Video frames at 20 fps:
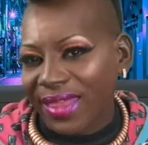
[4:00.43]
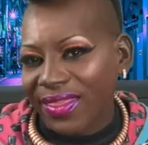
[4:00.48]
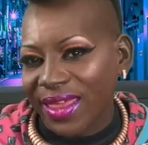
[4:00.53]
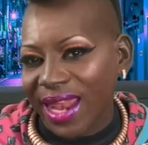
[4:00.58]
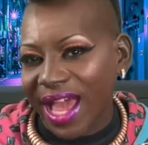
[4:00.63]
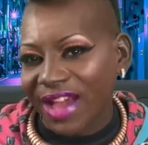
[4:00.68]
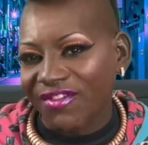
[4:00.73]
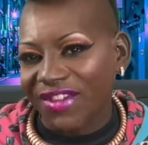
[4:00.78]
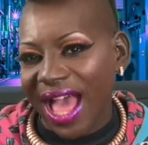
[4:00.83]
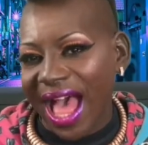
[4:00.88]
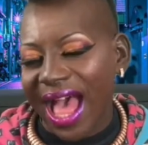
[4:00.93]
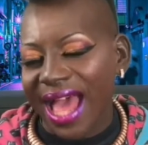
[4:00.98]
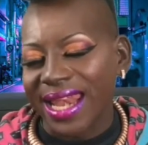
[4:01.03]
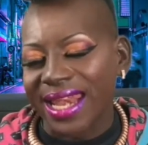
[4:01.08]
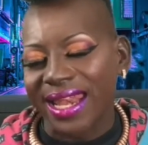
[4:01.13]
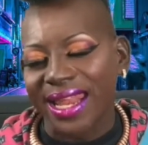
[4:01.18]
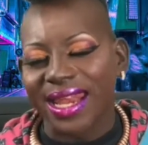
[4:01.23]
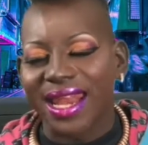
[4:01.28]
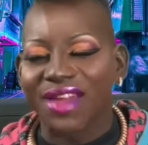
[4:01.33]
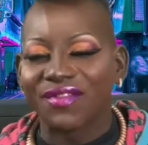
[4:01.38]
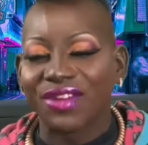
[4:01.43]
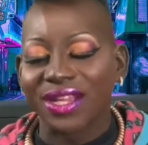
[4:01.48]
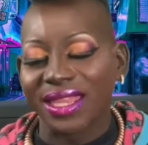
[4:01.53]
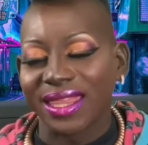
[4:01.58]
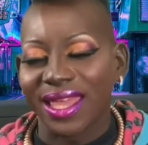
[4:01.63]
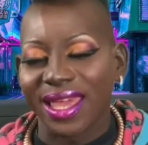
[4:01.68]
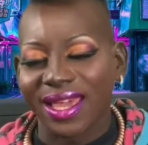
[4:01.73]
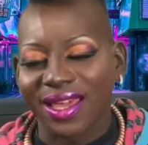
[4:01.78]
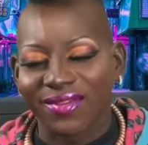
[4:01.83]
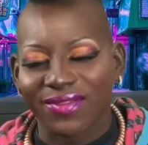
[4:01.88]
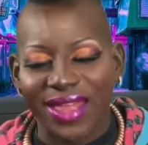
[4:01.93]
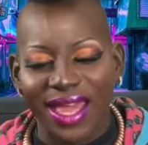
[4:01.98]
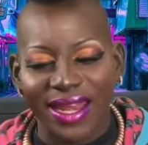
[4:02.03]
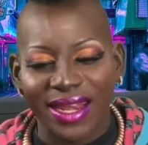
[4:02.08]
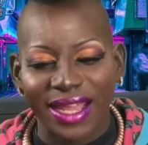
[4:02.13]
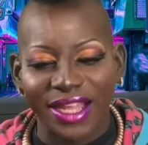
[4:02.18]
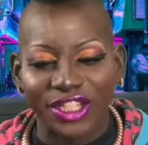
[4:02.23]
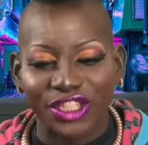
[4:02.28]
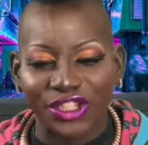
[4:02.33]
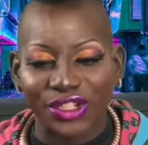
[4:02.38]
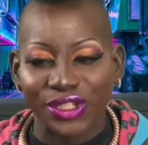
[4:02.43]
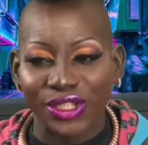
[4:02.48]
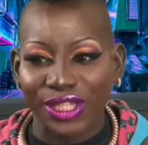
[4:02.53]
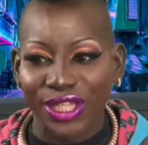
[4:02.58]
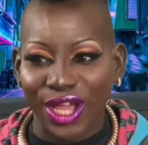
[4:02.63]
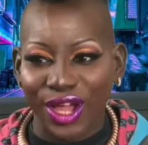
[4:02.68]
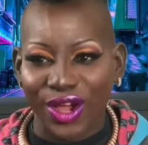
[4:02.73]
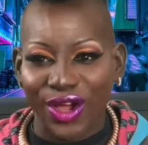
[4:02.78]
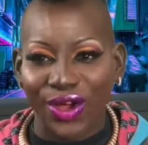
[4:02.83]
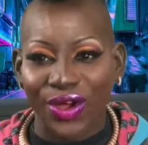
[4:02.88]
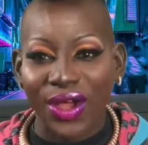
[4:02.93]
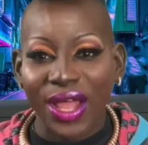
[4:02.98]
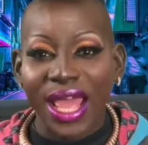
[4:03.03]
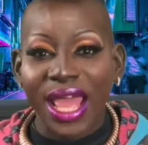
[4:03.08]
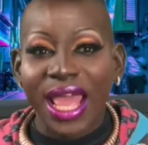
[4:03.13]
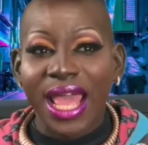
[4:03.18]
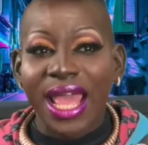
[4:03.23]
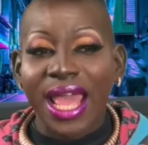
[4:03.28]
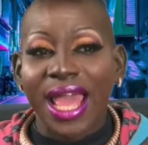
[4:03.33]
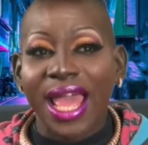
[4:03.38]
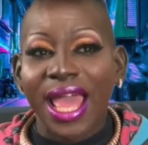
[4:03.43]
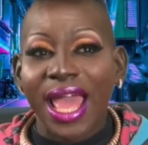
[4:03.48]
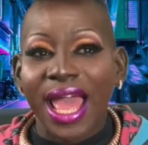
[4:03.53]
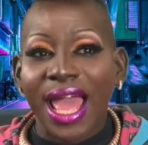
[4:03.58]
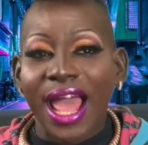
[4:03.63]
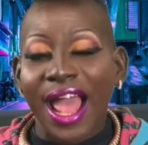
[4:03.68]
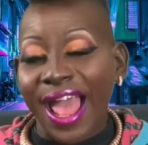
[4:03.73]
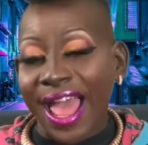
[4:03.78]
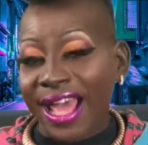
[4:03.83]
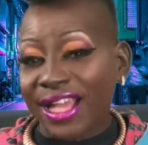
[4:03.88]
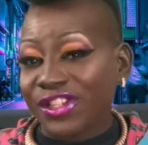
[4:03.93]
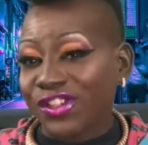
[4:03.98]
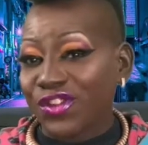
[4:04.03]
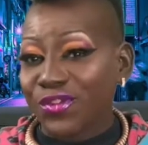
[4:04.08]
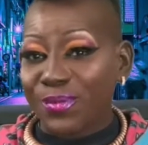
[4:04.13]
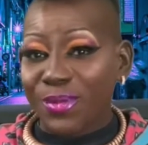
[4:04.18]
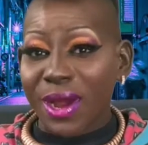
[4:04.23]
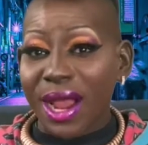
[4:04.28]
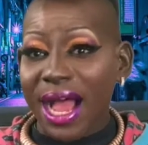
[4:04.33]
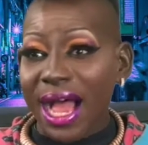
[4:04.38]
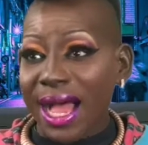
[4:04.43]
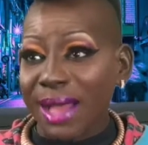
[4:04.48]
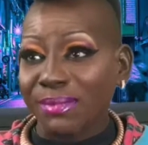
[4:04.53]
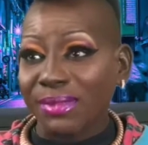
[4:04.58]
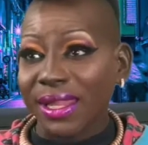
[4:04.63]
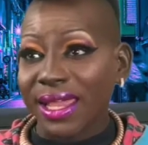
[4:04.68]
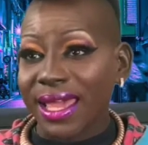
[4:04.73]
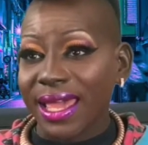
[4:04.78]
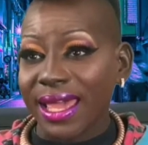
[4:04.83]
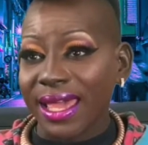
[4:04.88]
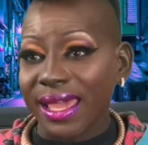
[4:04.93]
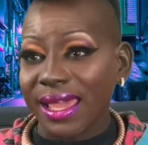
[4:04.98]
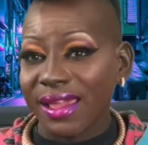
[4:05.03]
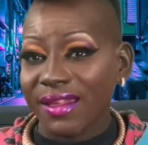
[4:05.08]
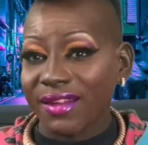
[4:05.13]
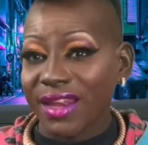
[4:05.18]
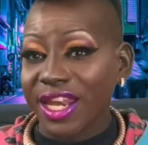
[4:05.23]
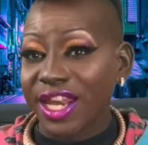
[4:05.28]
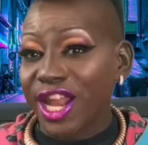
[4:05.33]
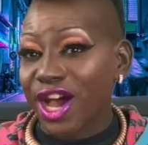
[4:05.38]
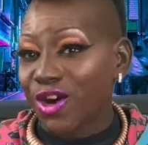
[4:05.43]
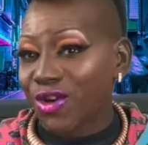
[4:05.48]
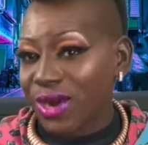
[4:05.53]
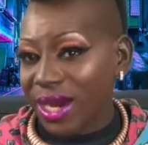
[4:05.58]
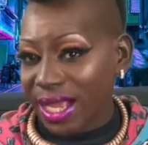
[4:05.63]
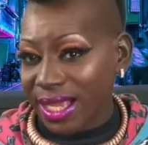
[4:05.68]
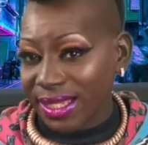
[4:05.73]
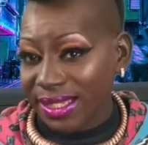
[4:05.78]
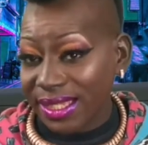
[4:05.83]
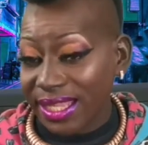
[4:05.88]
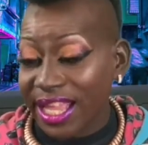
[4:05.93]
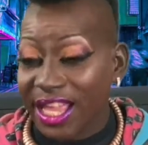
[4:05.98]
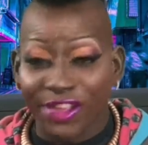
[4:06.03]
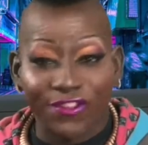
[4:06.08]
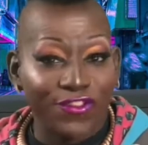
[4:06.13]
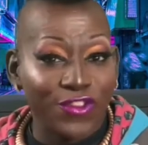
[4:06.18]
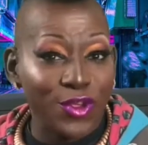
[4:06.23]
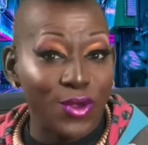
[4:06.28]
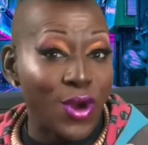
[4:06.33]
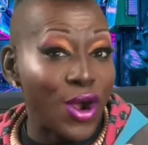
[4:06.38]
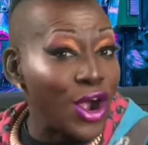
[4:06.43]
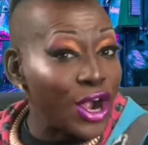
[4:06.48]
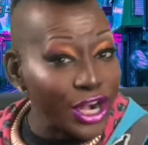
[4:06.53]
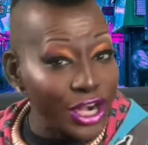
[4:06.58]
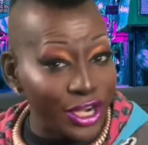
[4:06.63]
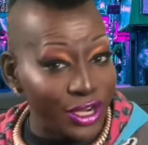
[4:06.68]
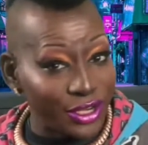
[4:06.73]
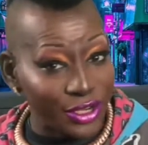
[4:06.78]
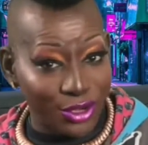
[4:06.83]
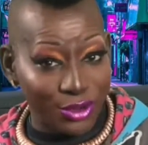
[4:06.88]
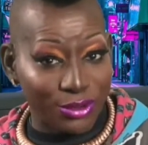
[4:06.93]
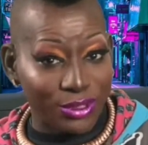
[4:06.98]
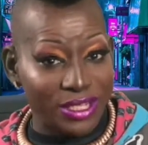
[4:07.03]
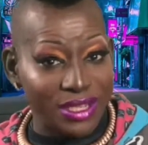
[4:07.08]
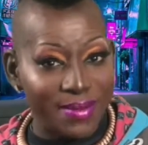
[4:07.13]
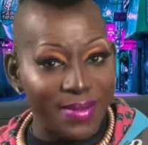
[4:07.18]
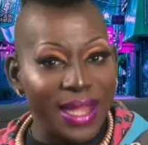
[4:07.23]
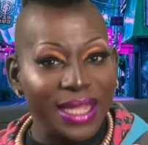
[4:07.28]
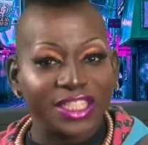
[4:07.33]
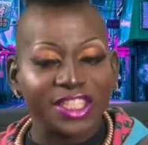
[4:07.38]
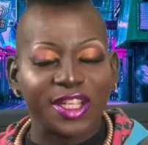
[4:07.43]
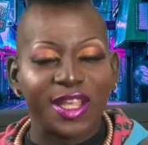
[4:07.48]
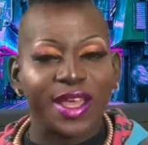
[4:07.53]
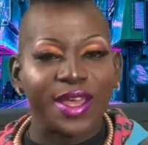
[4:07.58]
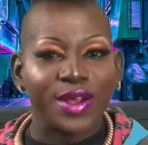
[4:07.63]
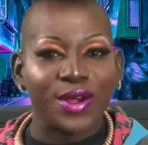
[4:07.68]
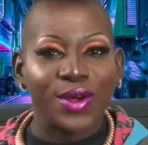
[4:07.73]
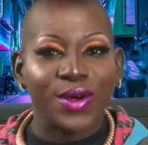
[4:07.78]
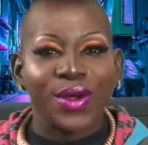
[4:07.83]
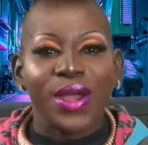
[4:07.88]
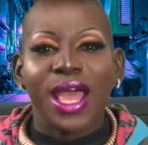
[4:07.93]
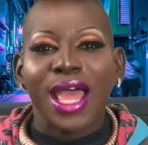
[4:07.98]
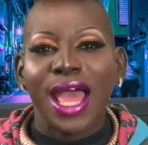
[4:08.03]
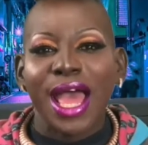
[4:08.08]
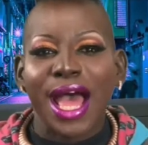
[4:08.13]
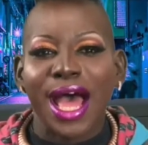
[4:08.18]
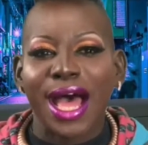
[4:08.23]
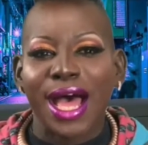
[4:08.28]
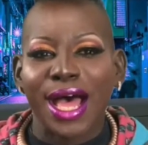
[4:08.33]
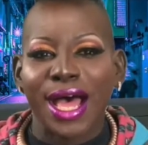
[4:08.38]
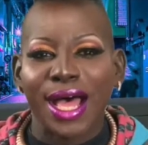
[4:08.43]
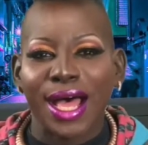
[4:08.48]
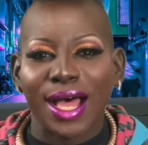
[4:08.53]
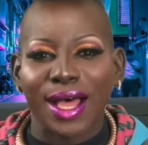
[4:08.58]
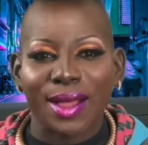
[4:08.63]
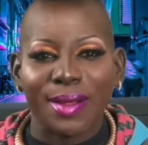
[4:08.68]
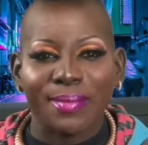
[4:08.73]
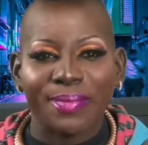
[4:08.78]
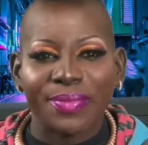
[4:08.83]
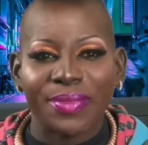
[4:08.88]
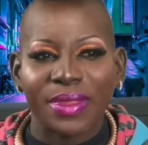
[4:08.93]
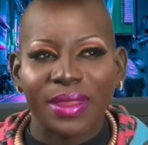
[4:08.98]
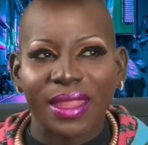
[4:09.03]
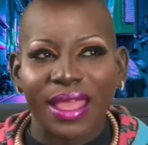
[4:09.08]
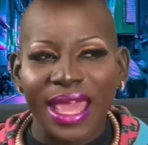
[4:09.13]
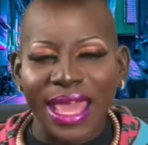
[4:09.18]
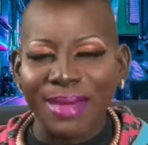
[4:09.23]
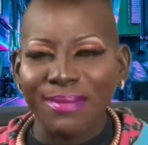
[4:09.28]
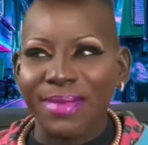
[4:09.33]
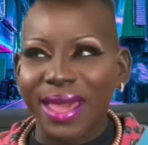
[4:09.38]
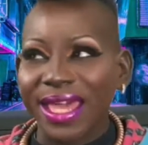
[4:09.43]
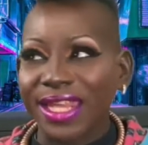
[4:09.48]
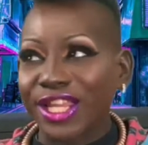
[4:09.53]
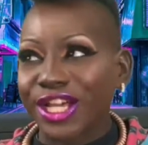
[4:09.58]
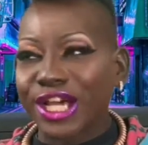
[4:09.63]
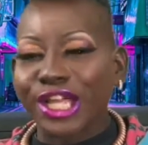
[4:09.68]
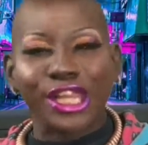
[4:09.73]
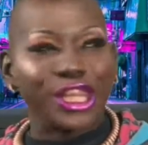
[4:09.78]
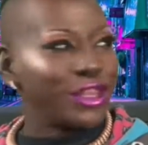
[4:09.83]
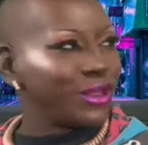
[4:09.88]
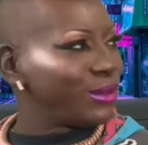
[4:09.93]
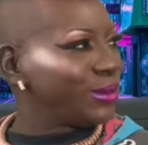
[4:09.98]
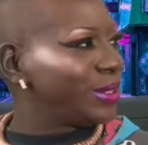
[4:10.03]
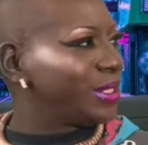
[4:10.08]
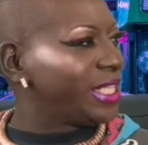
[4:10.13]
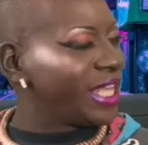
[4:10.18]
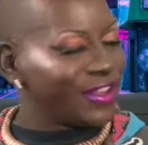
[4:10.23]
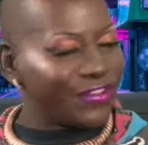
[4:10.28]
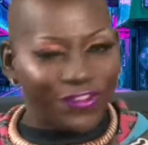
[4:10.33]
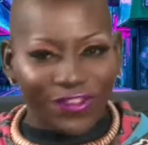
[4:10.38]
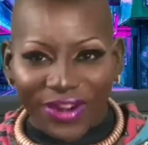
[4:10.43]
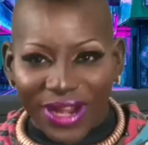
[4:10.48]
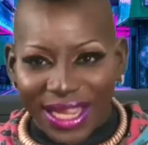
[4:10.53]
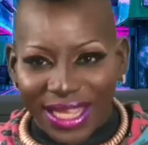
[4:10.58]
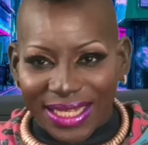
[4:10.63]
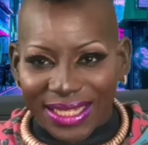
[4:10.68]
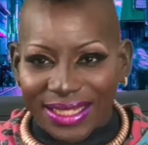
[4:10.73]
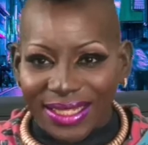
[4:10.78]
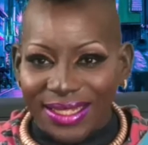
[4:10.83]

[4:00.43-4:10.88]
that I've gotten and everything of that nature. So as you probably noticed, if you aren't new to my channel, it may look a little different